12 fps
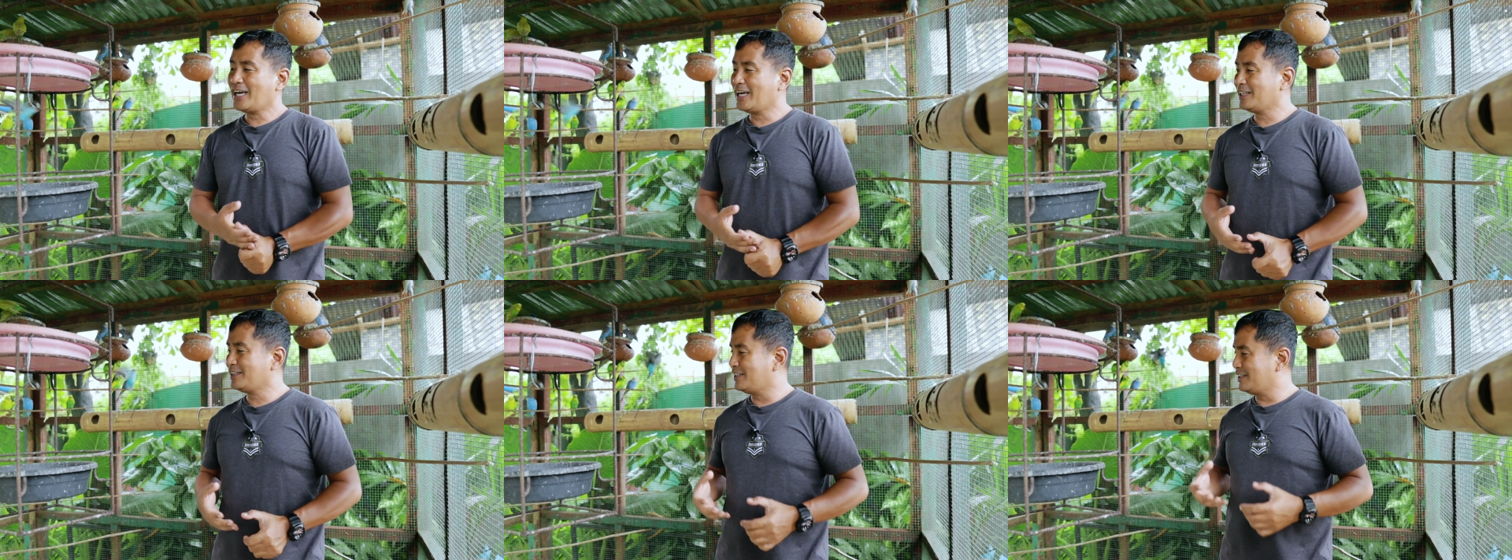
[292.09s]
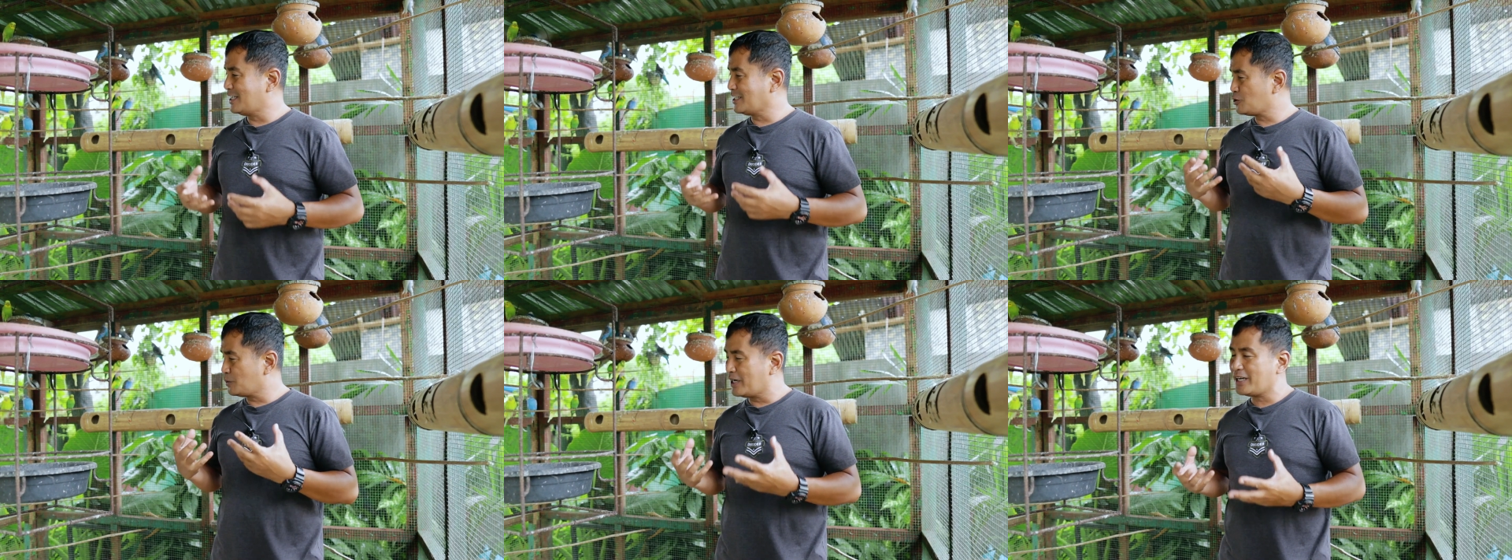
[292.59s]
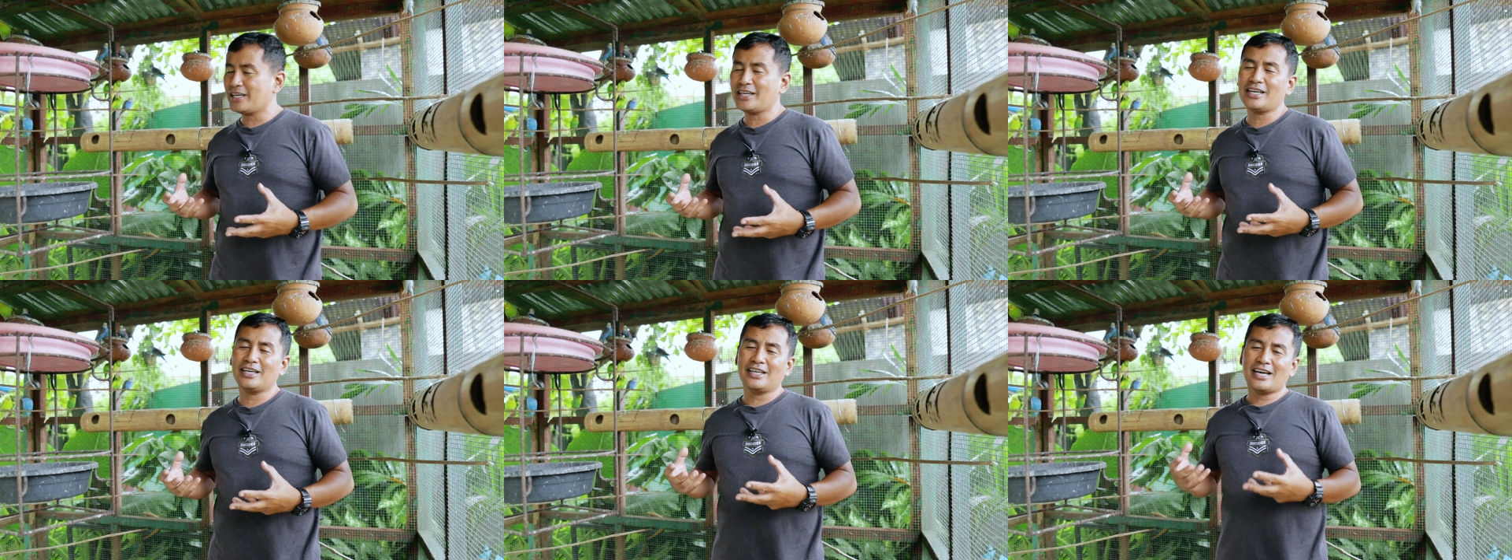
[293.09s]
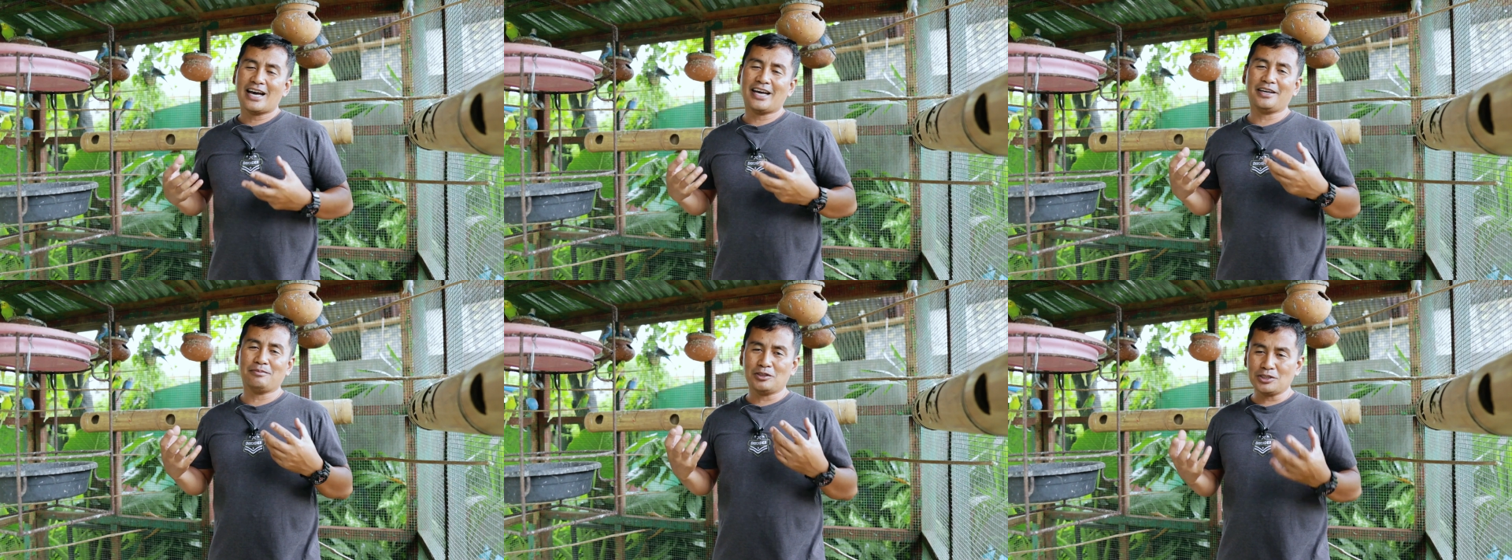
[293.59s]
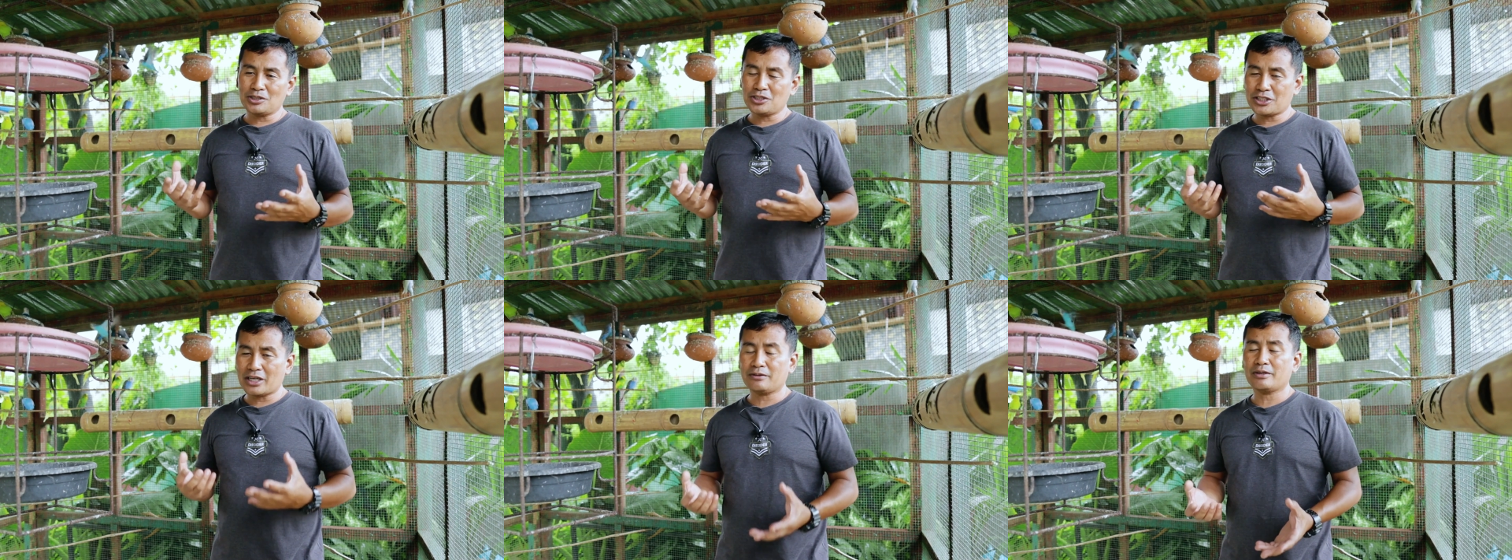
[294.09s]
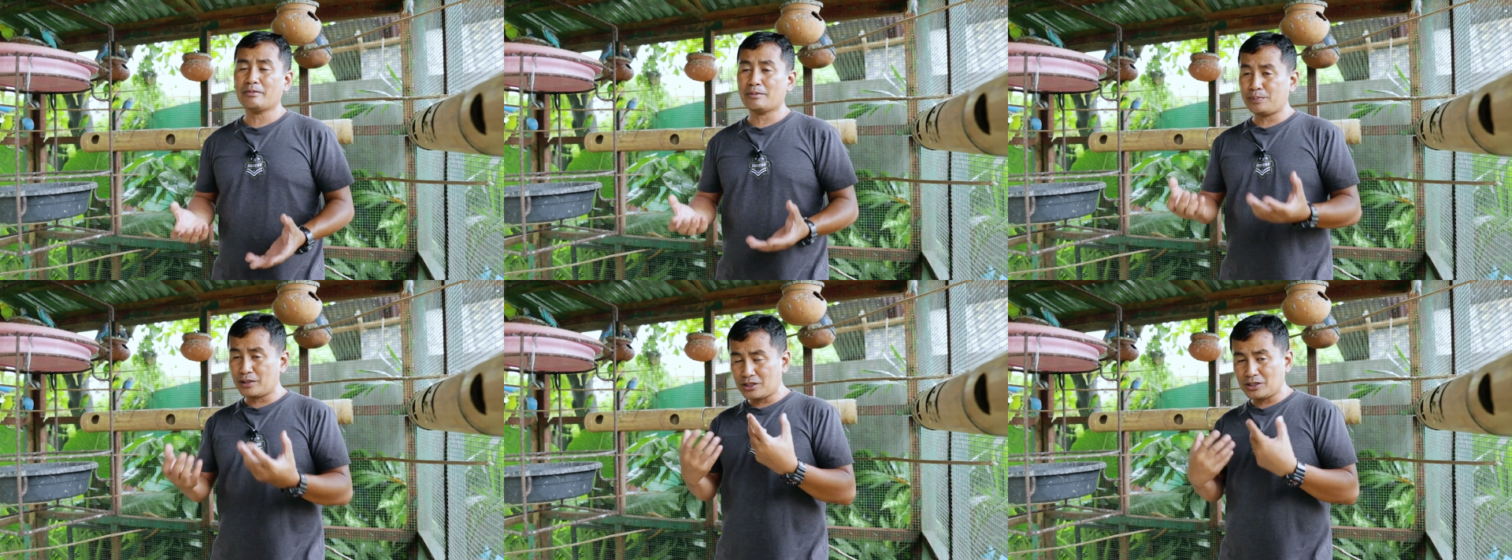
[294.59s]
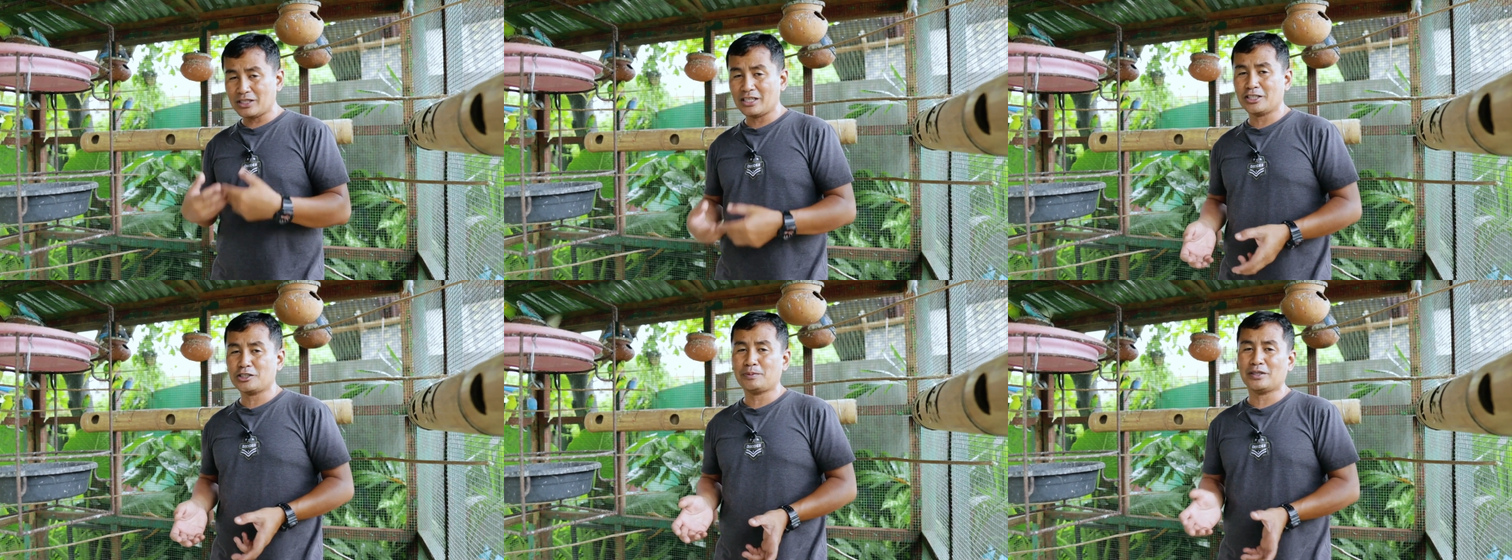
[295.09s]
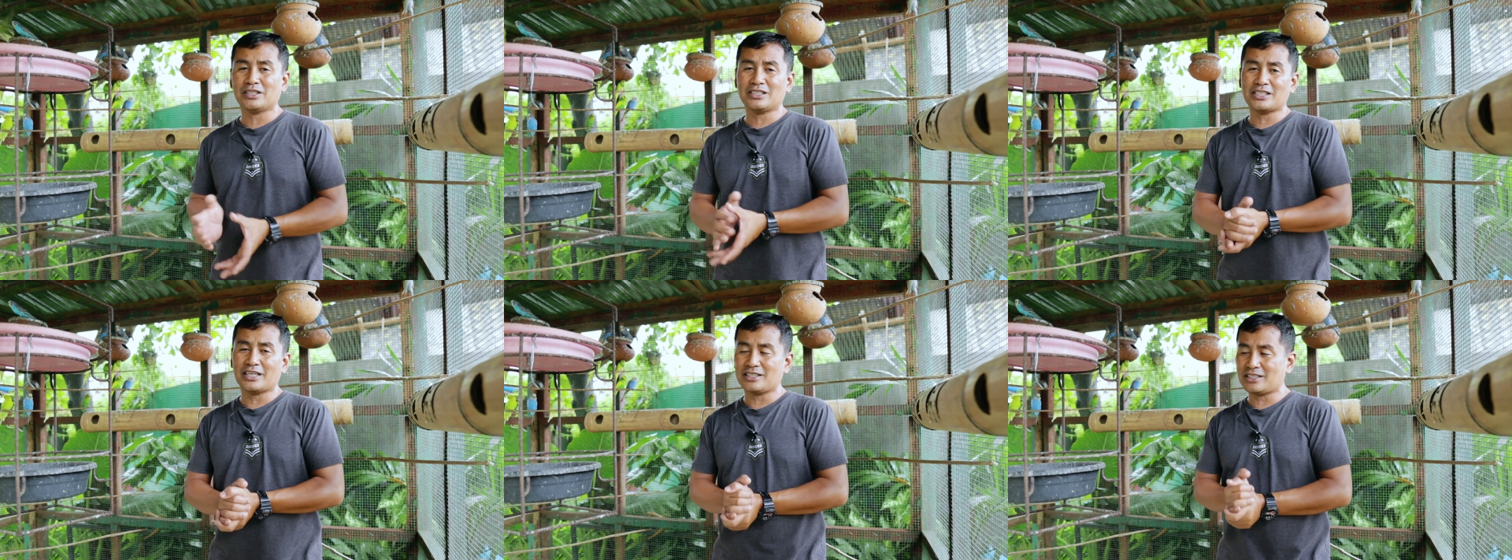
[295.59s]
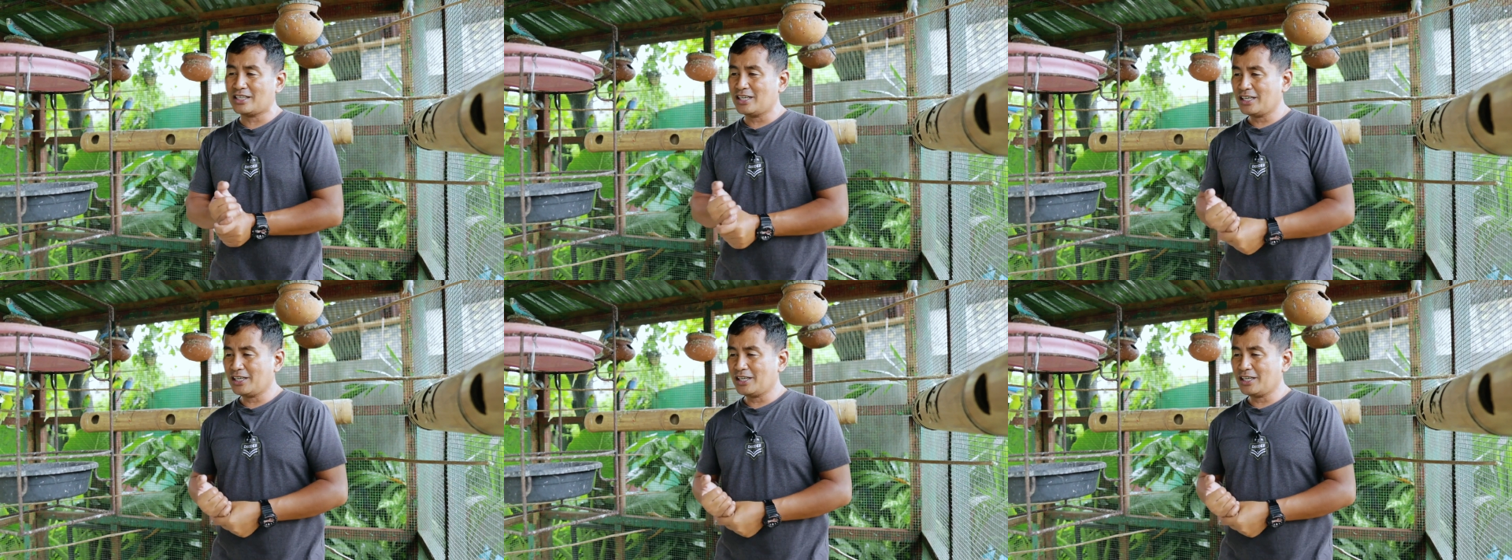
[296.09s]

And that's why I am also sharing my personal experiences